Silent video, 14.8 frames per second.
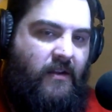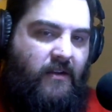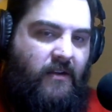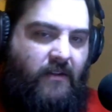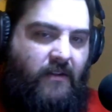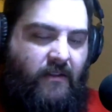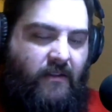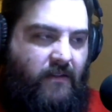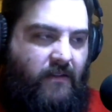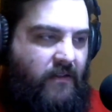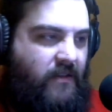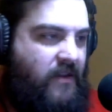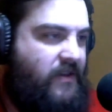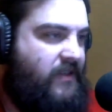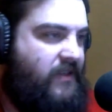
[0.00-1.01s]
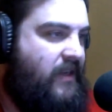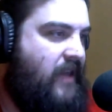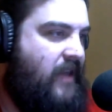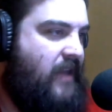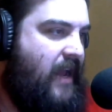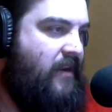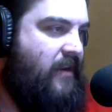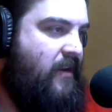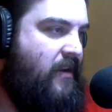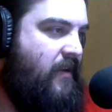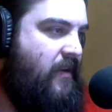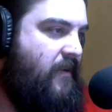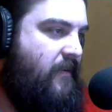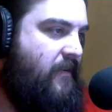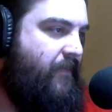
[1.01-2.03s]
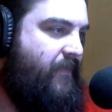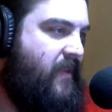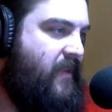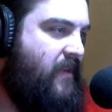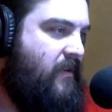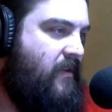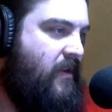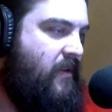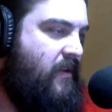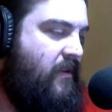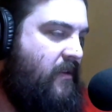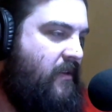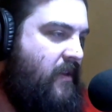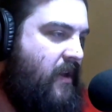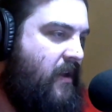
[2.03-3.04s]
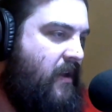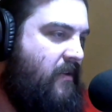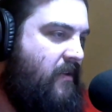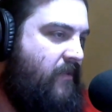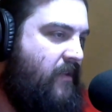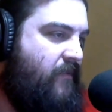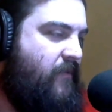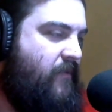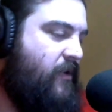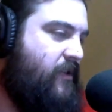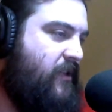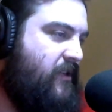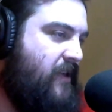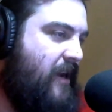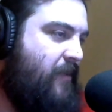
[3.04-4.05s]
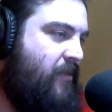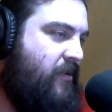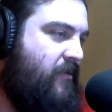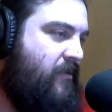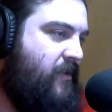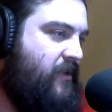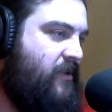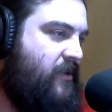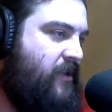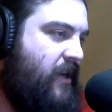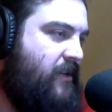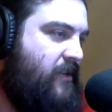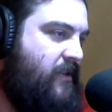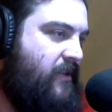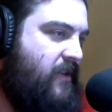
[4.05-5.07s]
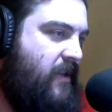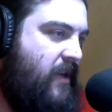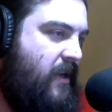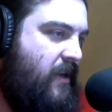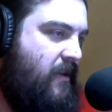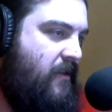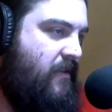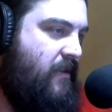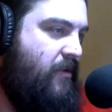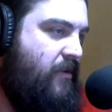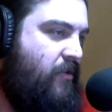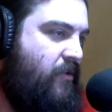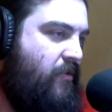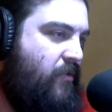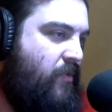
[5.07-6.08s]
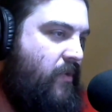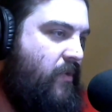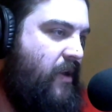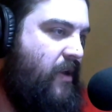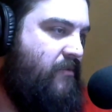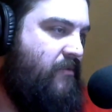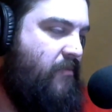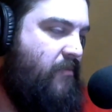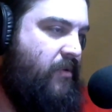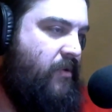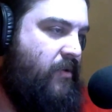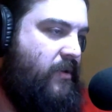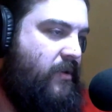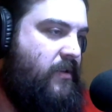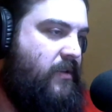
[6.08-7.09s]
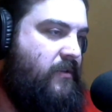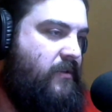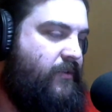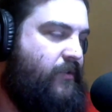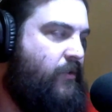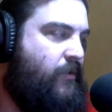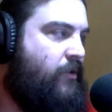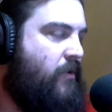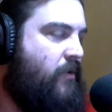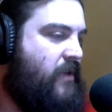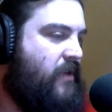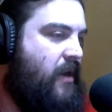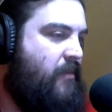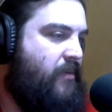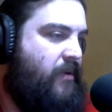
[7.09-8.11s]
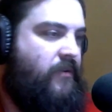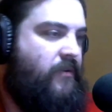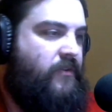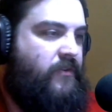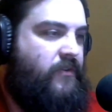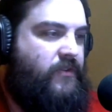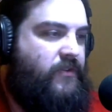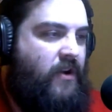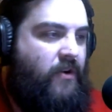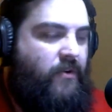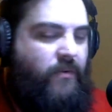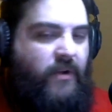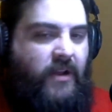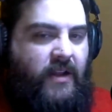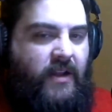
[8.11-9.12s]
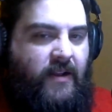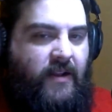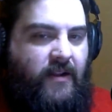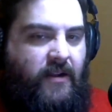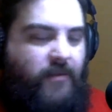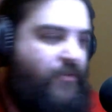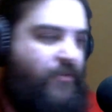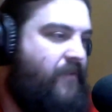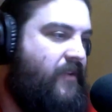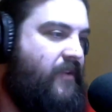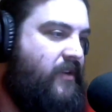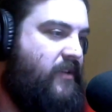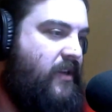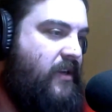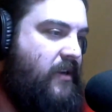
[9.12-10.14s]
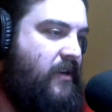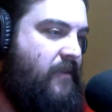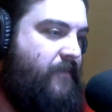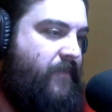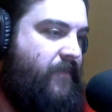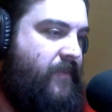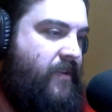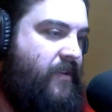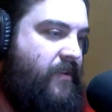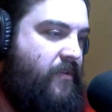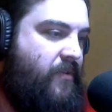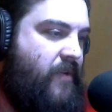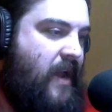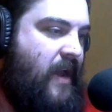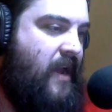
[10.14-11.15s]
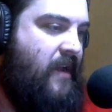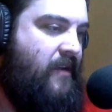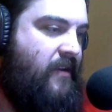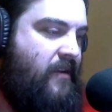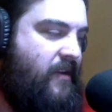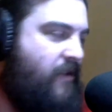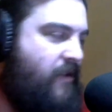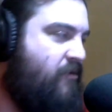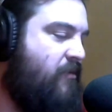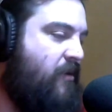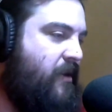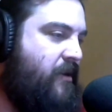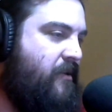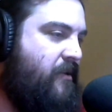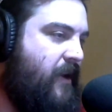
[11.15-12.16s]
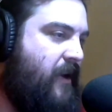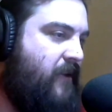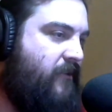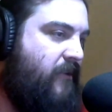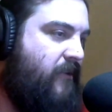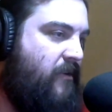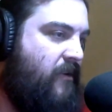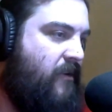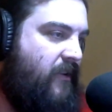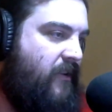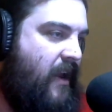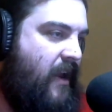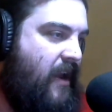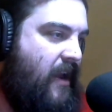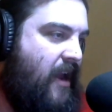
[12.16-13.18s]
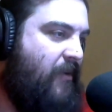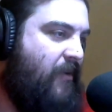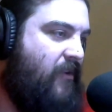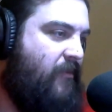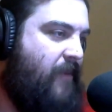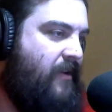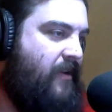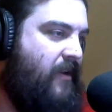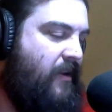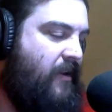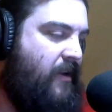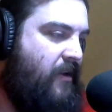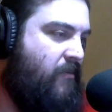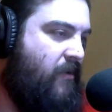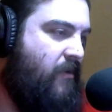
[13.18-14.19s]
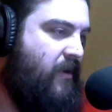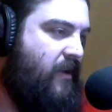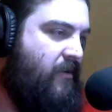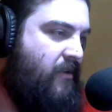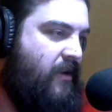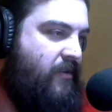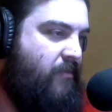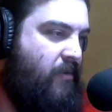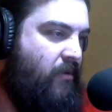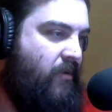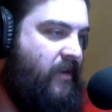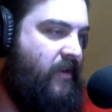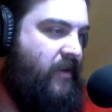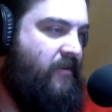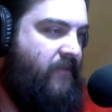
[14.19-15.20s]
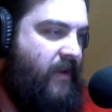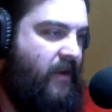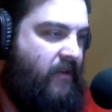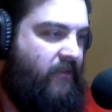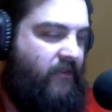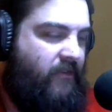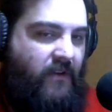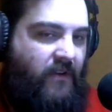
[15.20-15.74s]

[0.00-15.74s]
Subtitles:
uh, things like that. The first example of what's changed is the new iterable pseudo type. So previously you had an iterable interface, and you could say I'm expecting an iterable interface,